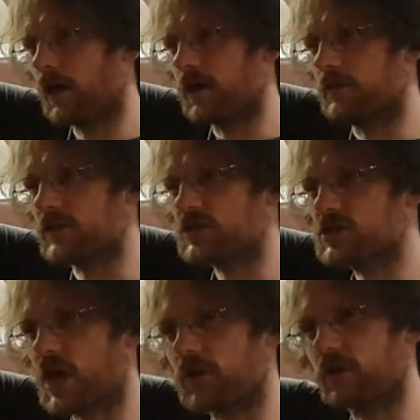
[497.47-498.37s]
in the
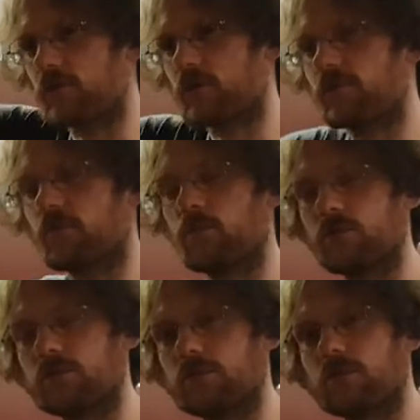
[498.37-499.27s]
shadows of the
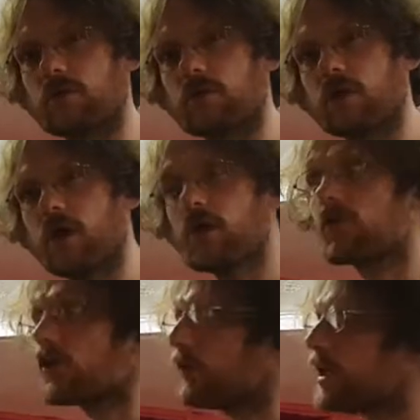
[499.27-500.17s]
moon.
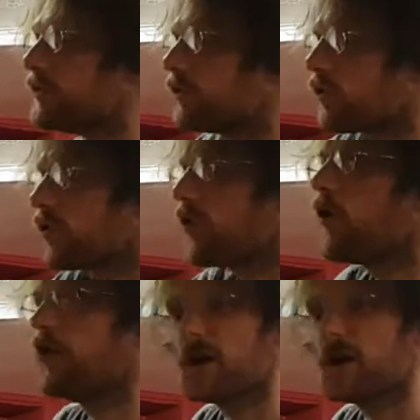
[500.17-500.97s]
Some even saw it,